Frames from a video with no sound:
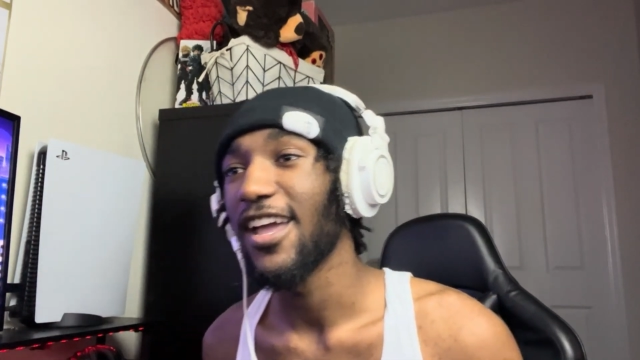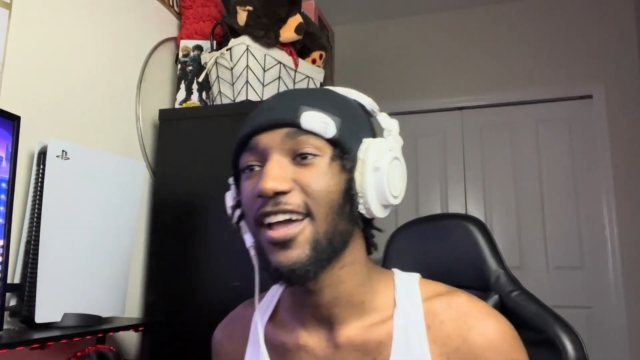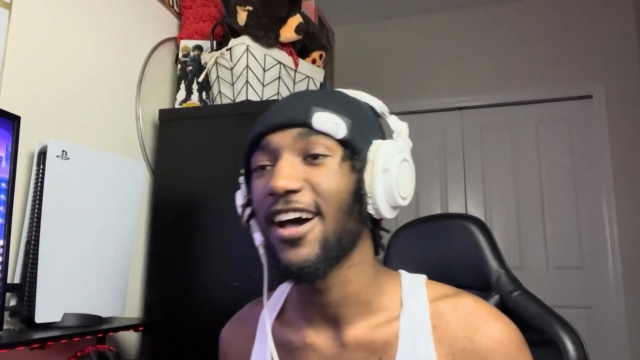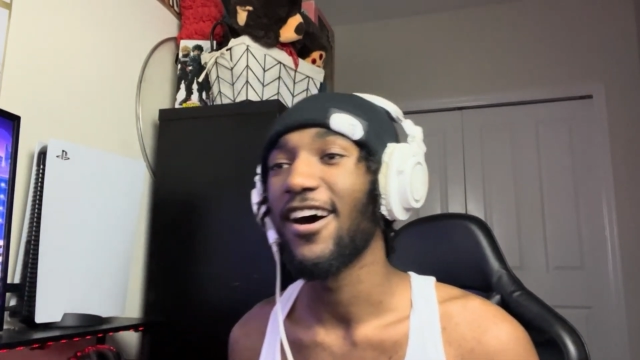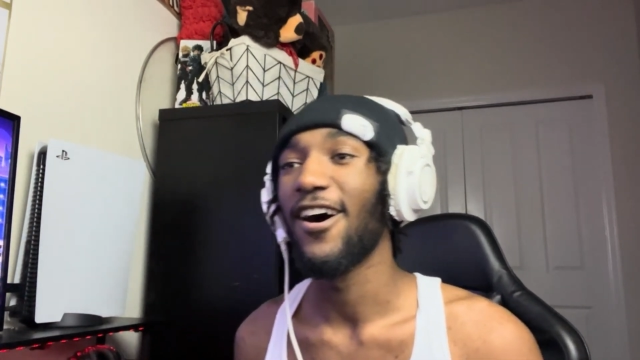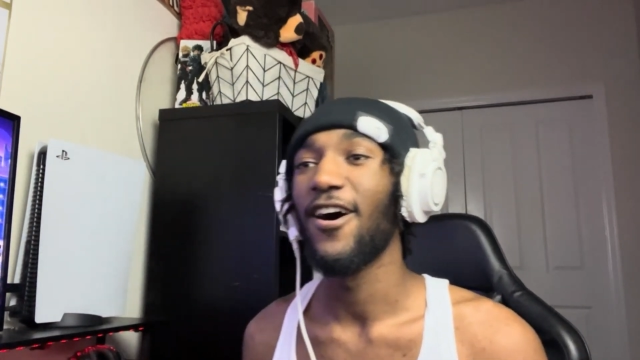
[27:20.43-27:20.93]

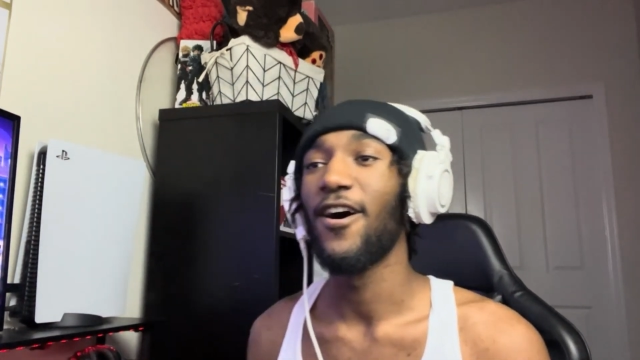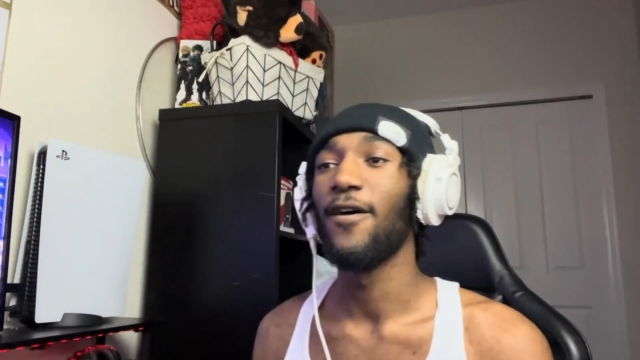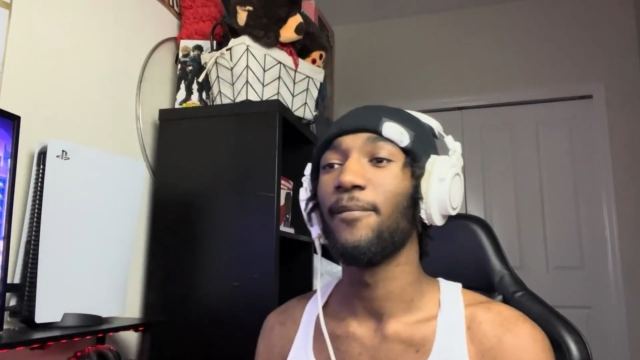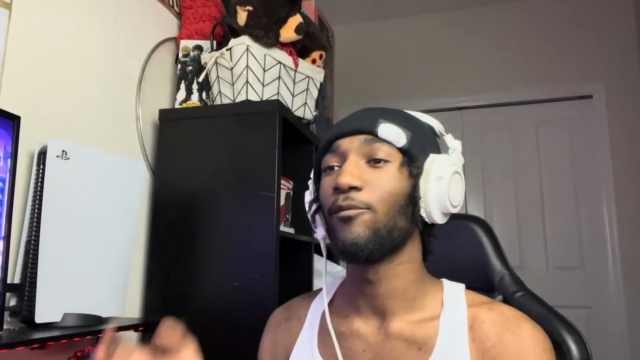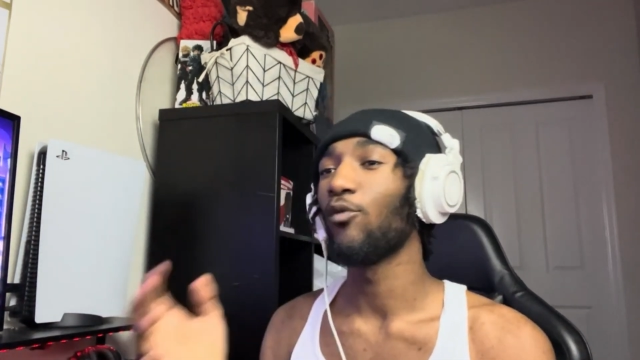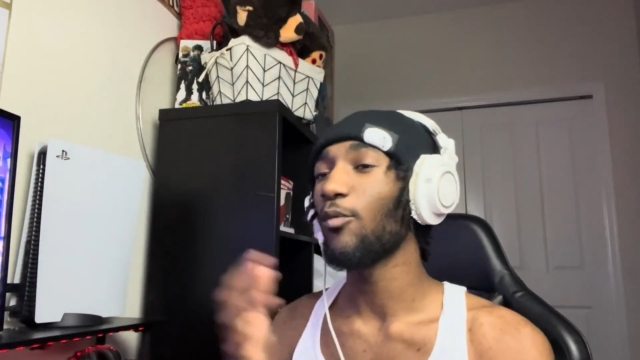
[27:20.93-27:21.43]

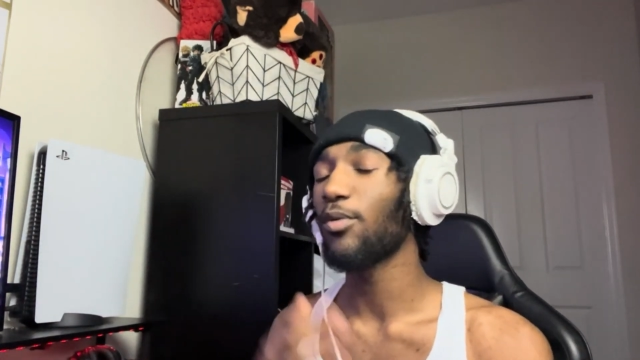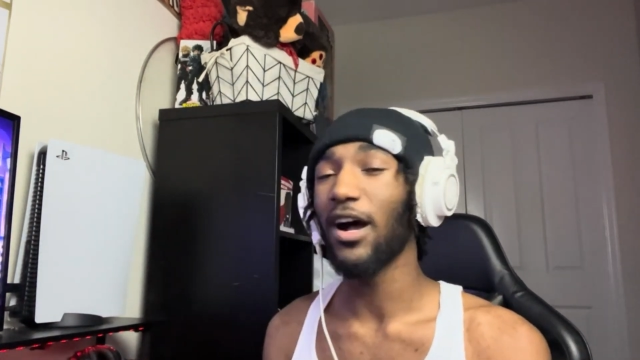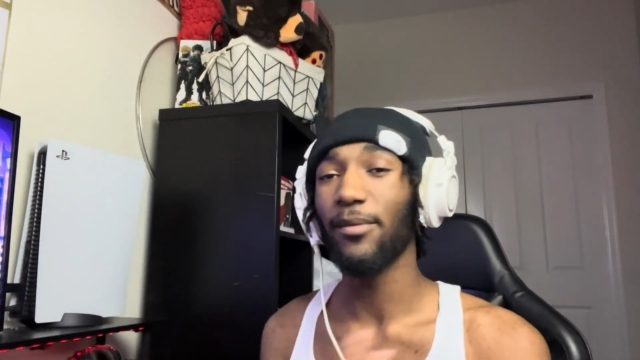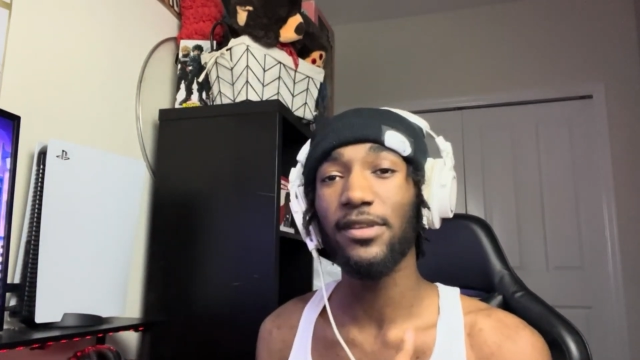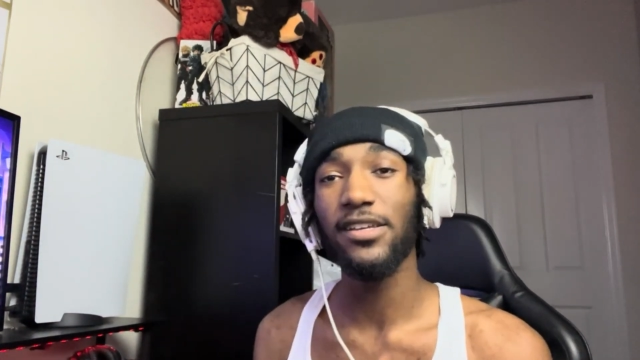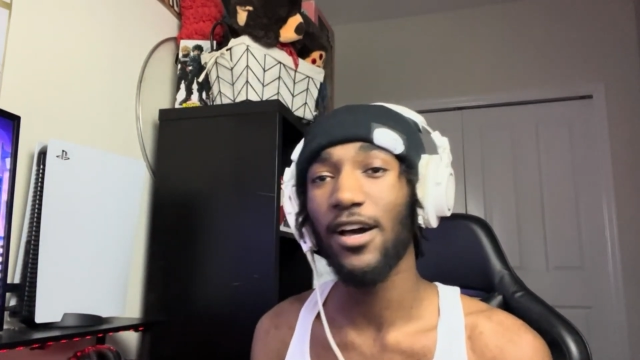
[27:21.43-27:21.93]
Um, we'll
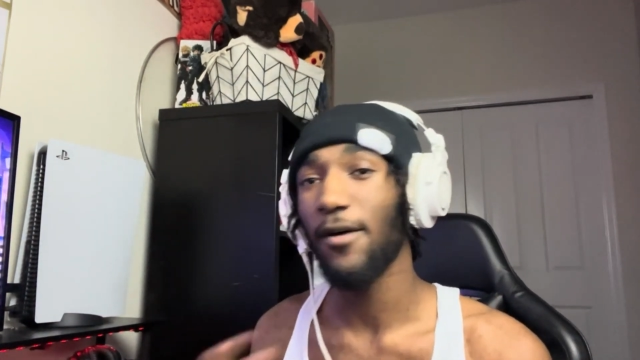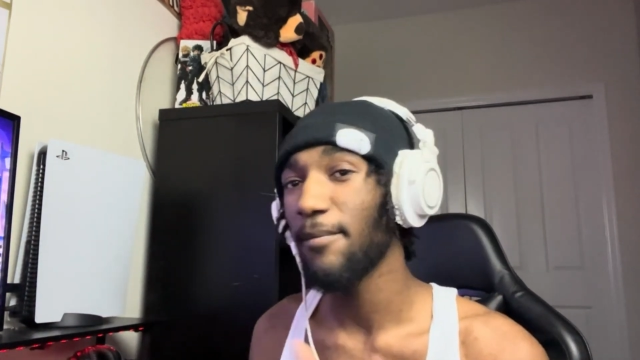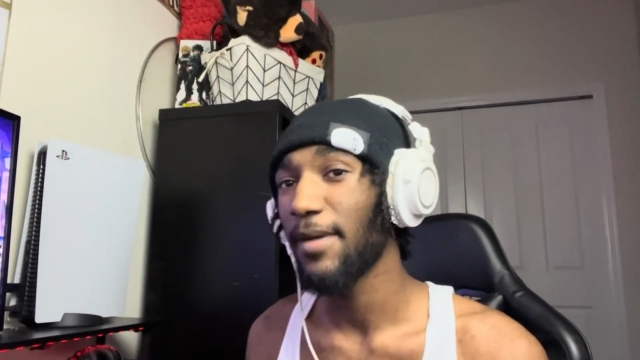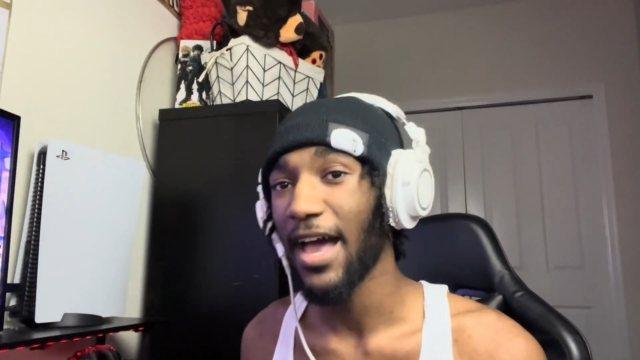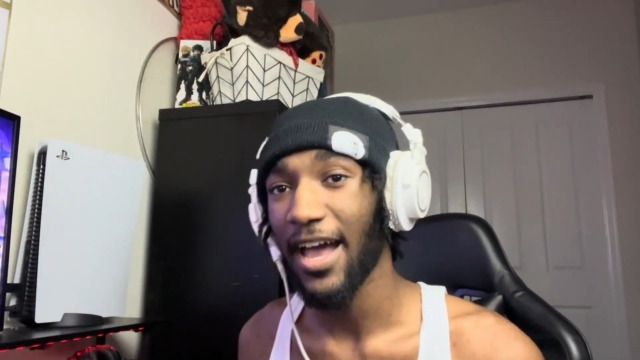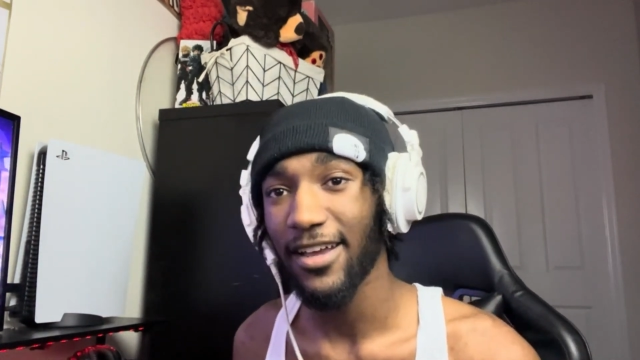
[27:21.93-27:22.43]
probably come
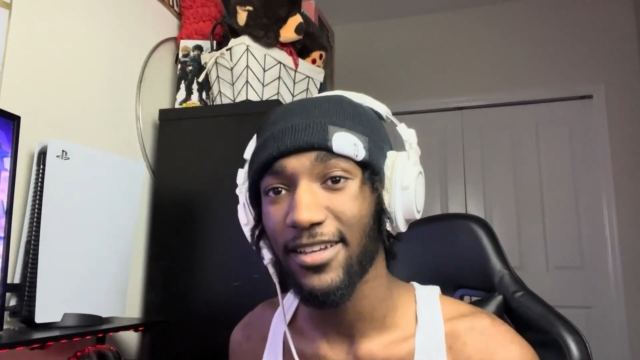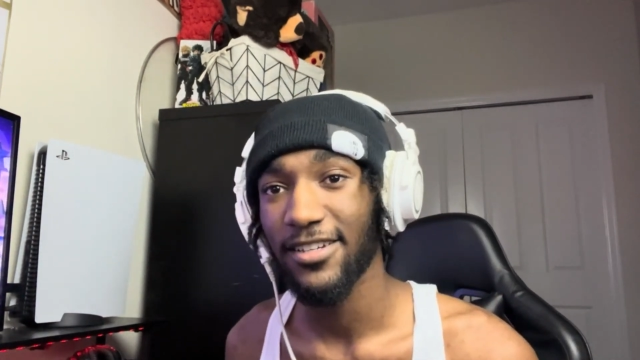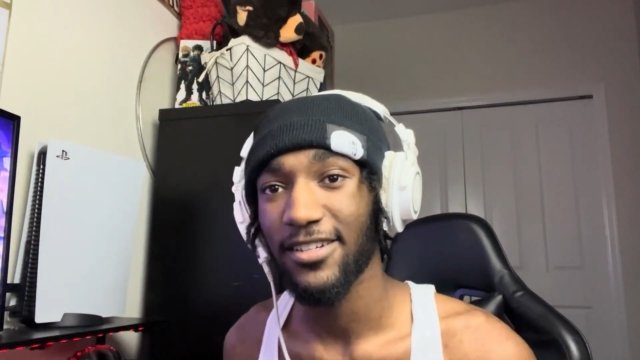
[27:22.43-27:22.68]
back